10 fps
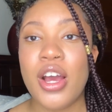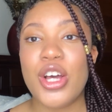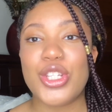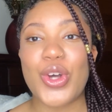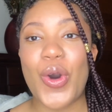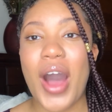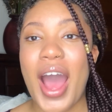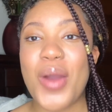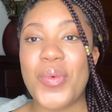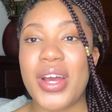So
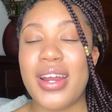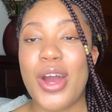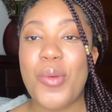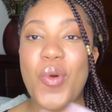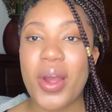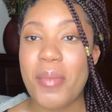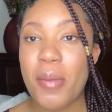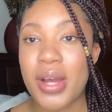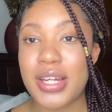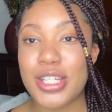I would work my
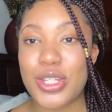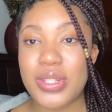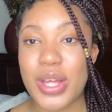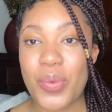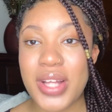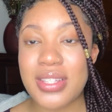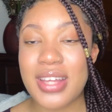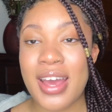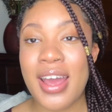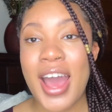Monday, Tuesday,
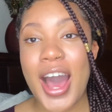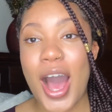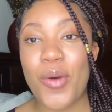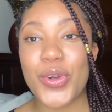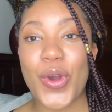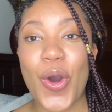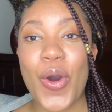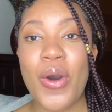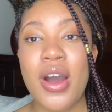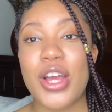Wednesday. I would
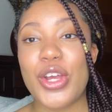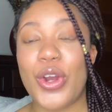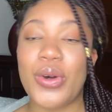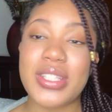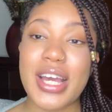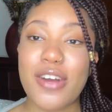go, you know, take a